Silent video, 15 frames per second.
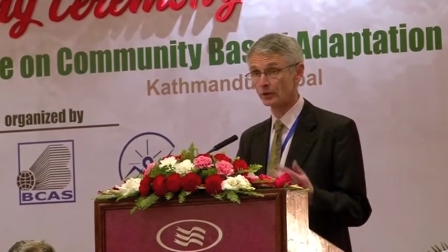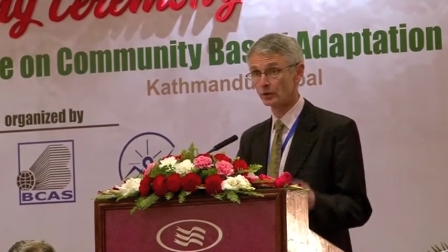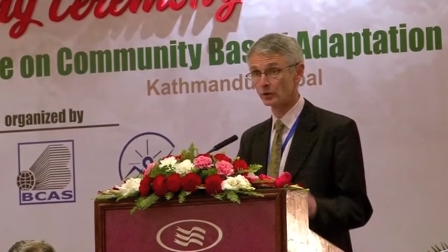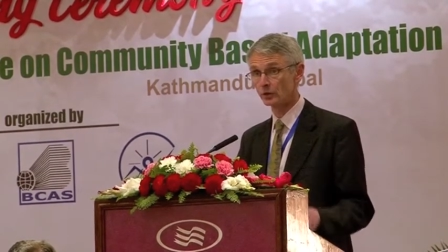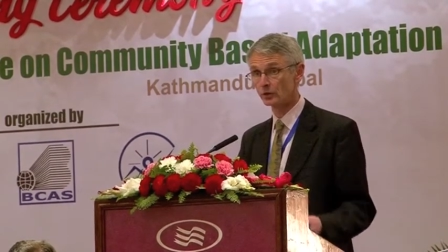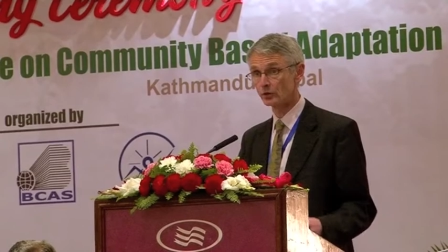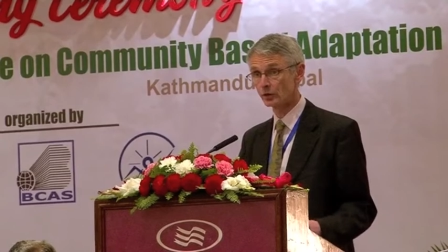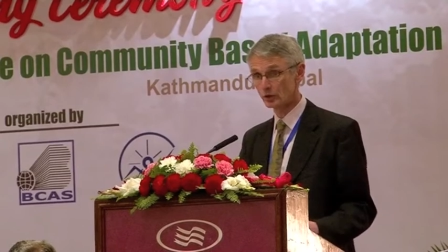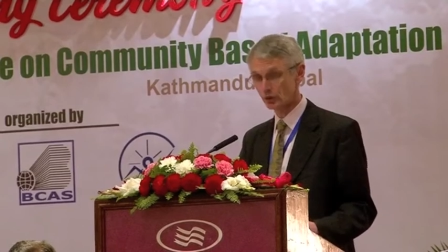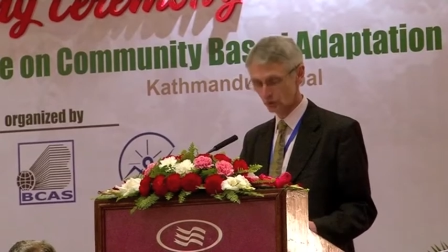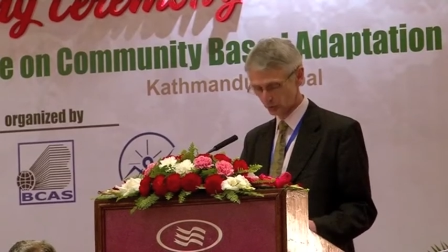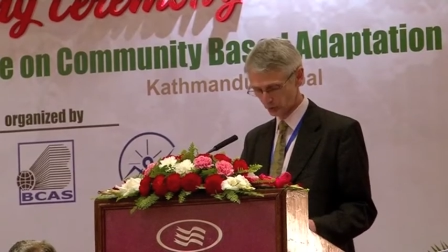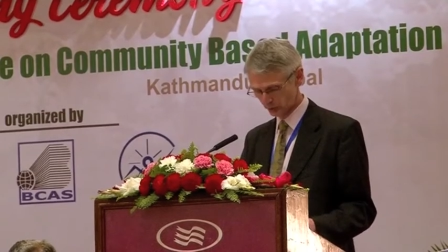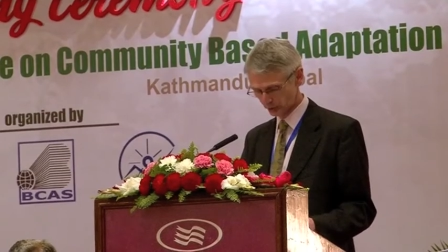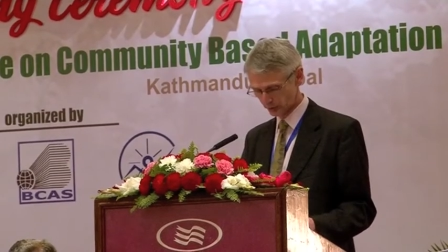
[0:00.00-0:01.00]
and that you, that
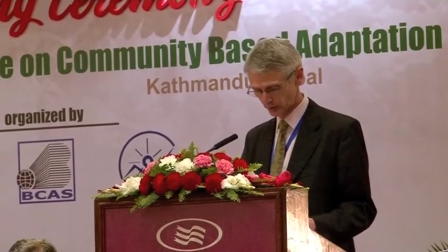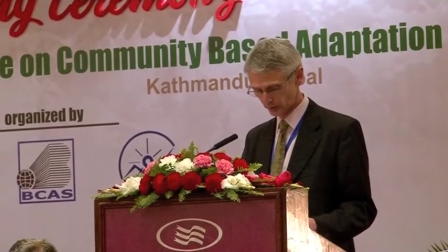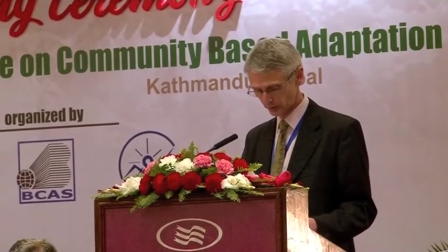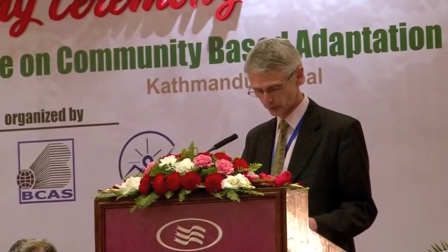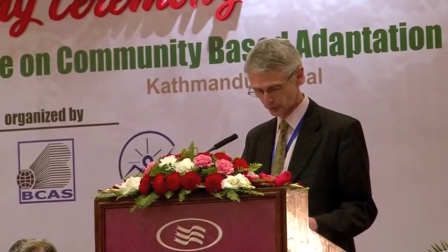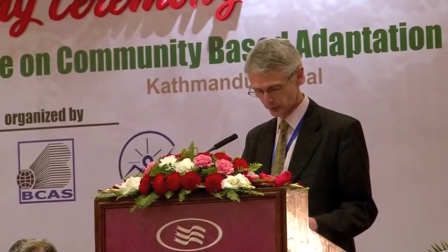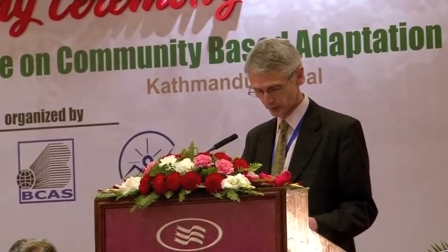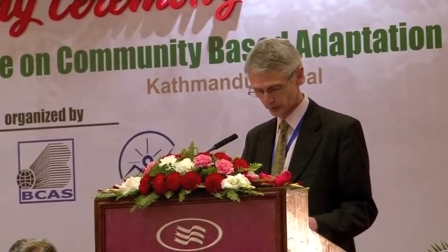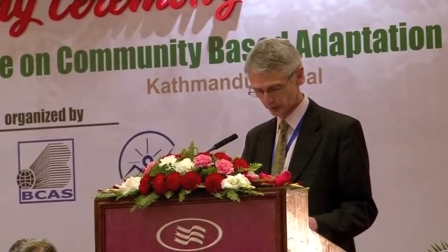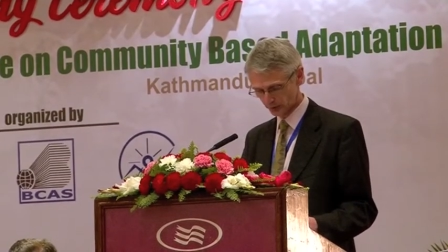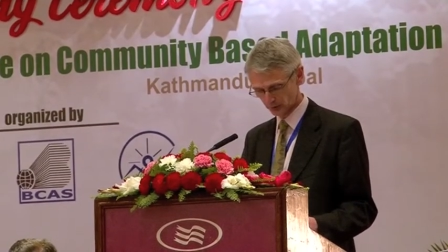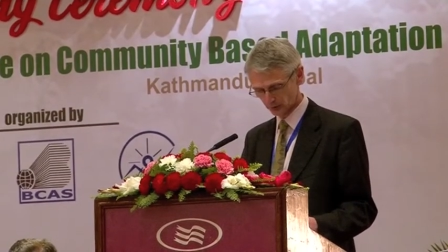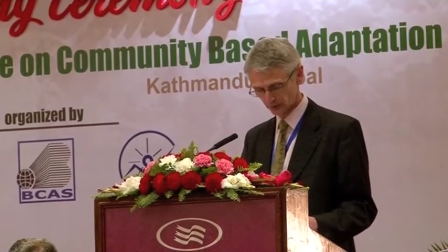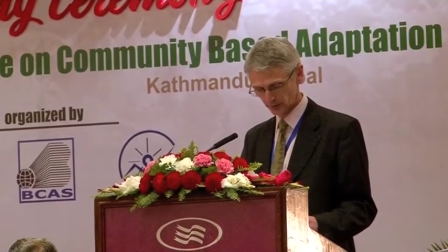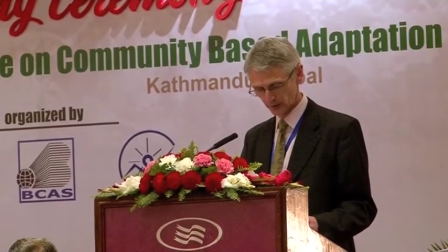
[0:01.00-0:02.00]
you yourselves are part of.